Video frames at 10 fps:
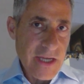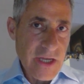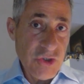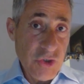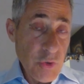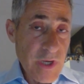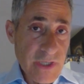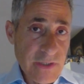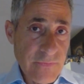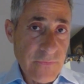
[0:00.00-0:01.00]
do it
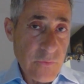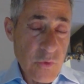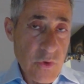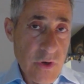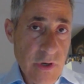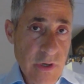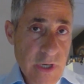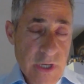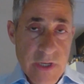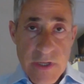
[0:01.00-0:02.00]
for,
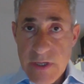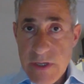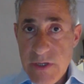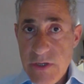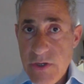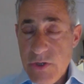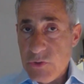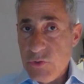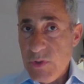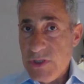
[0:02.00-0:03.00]

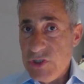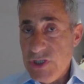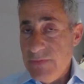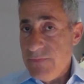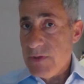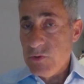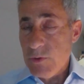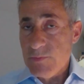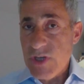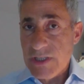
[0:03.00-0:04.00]
to achieve the two
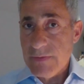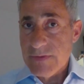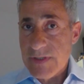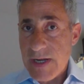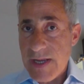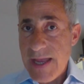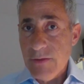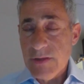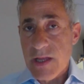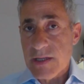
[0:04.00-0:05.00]
objectives that I
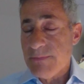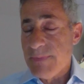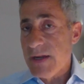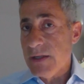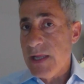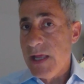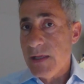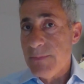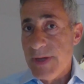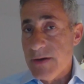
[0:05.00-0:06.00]
outlined:
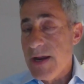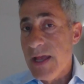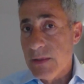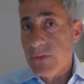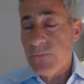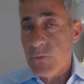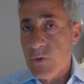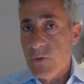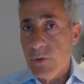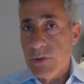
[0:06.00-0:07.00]
better health for
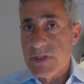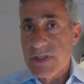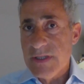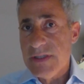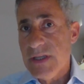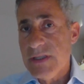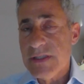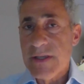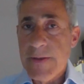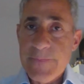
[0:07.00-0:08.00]
all the citizens
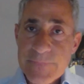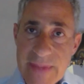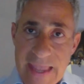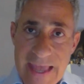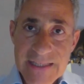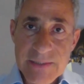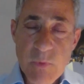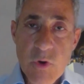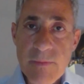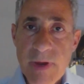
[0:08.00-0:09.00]
and
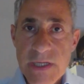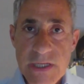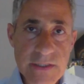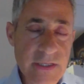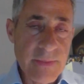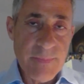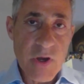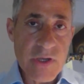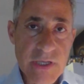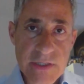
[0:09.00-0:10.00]
more money in their
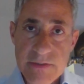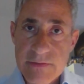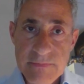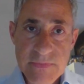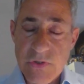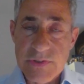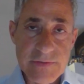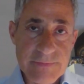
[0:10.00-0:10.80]
pocket. So it's,